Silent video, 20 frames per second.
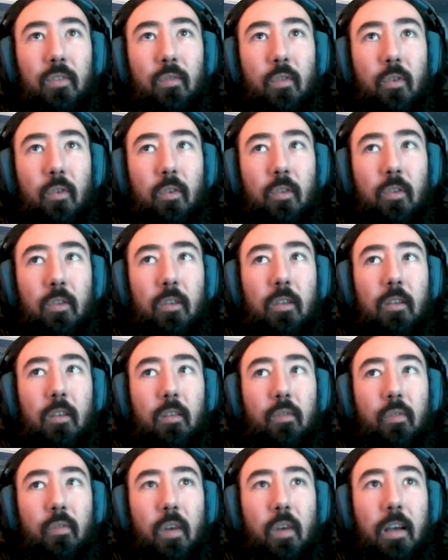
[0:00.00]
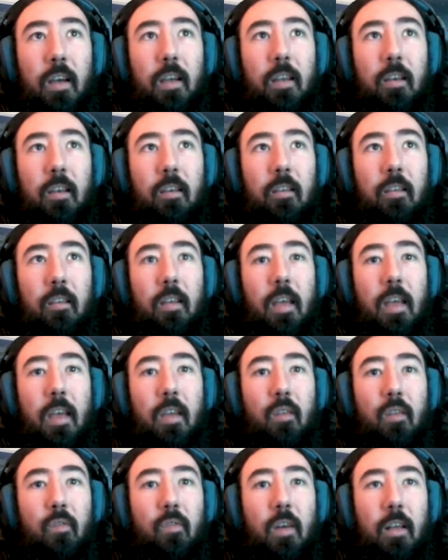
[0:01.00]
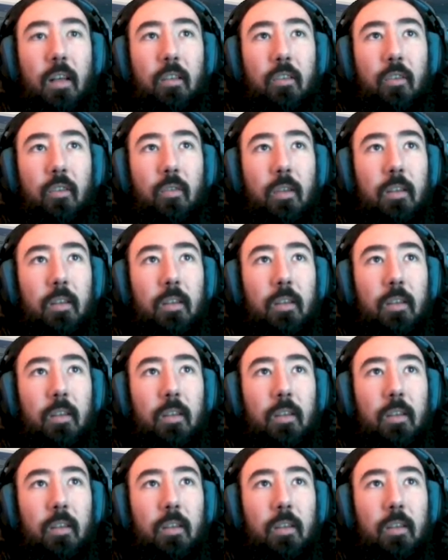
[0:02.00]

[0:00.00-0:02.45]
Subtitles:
of all find a value.